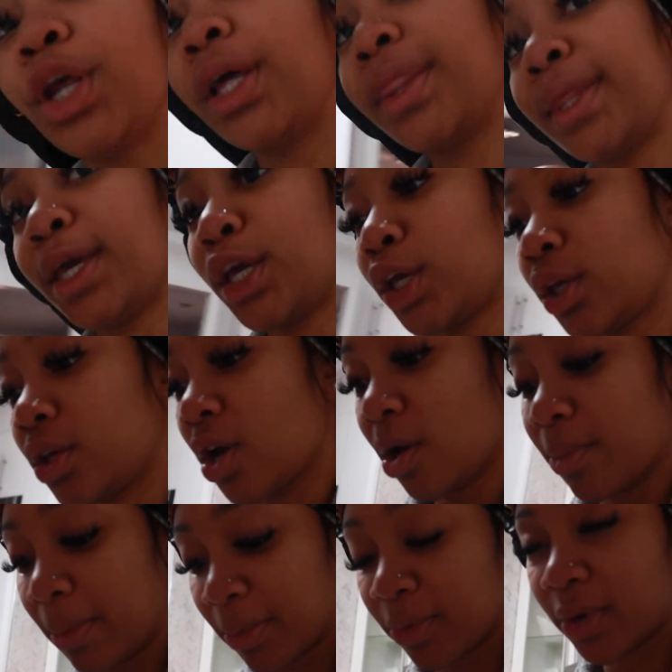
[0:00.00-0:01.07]
not good. Y'all
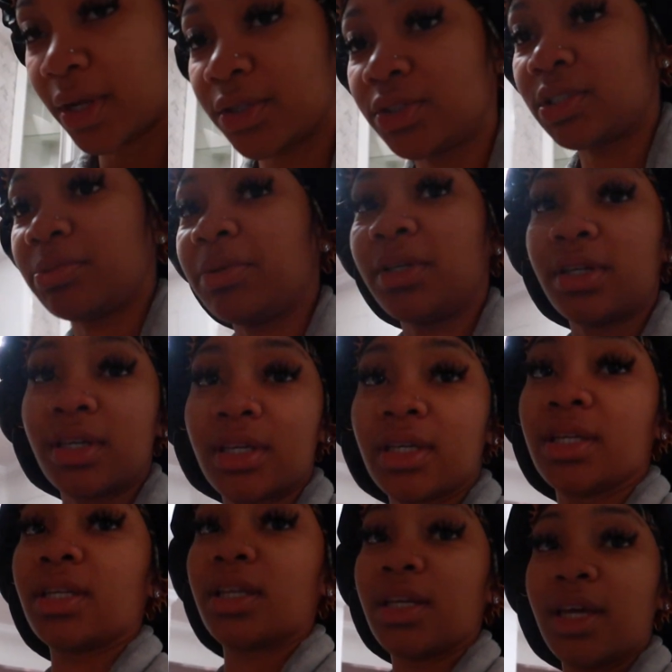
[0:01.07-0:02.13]
remember when I used to be
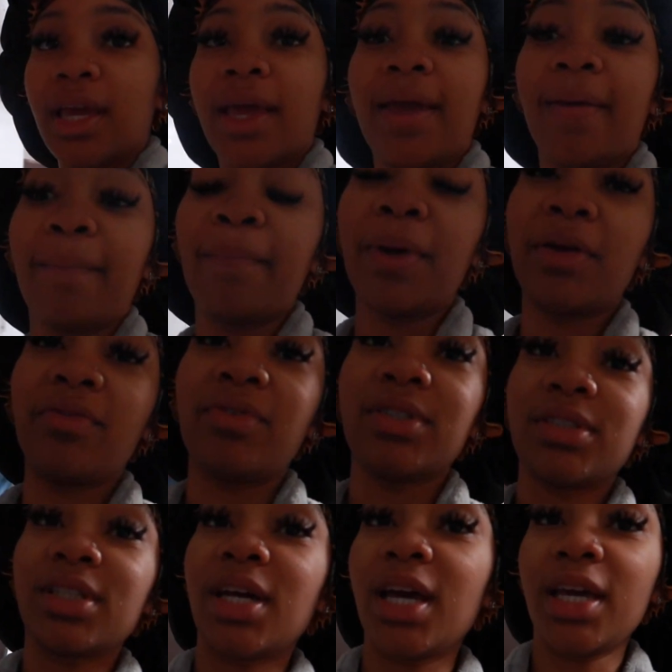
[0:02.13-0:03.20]
cooking
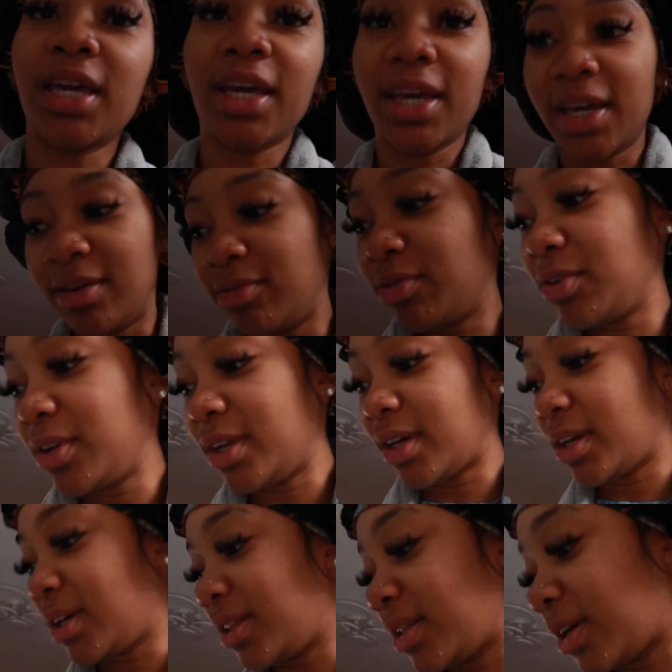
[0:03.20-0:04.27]
breakfast like every
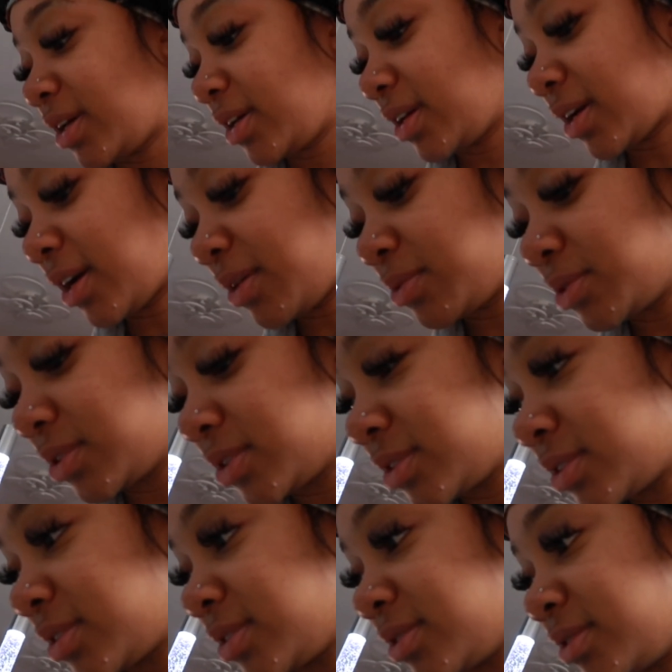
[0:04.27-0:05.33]
day? Like I
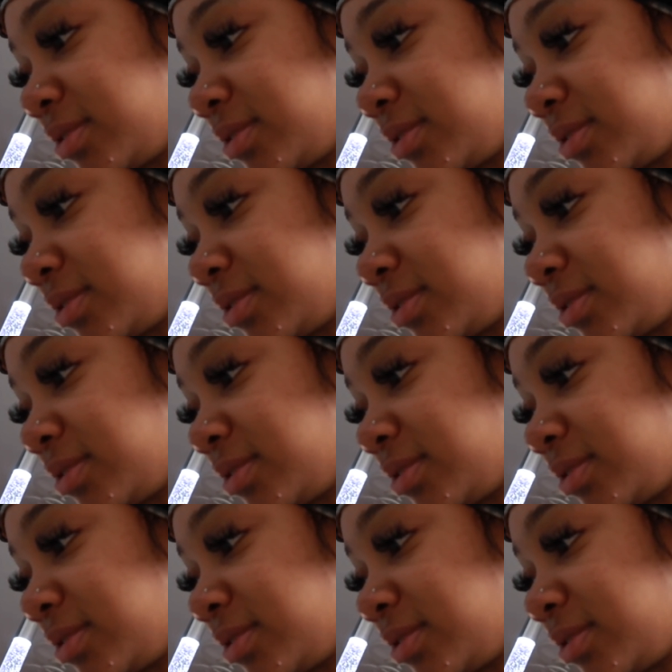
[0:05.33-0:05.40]
was,